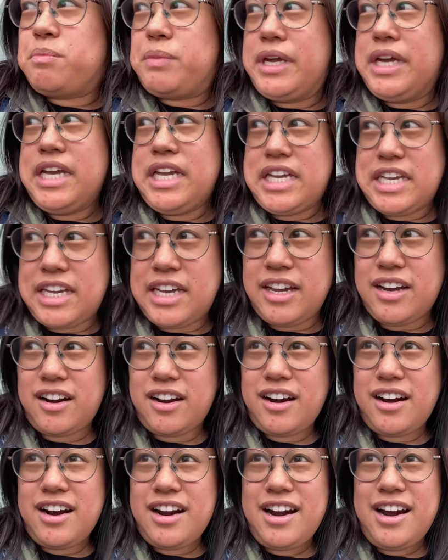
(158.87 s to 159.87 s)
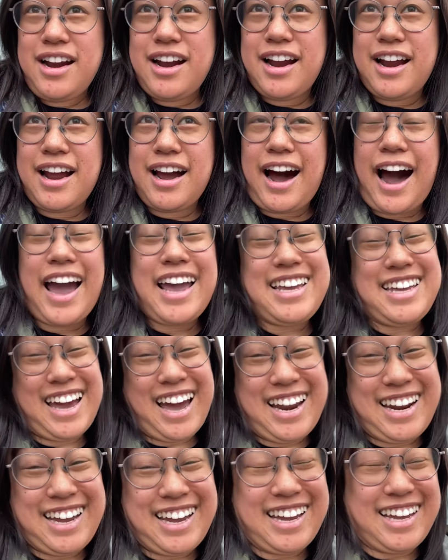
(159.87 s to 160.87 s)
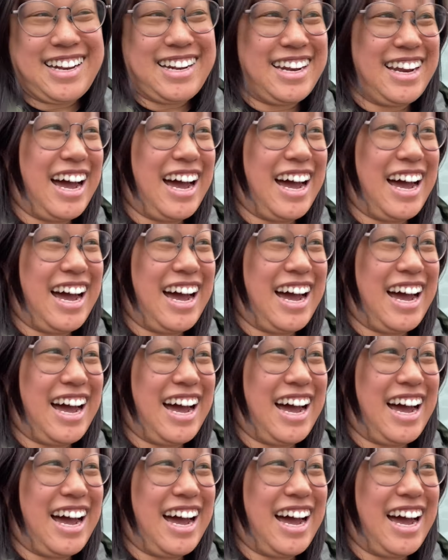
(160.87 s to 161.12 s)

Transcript: being here, I get it.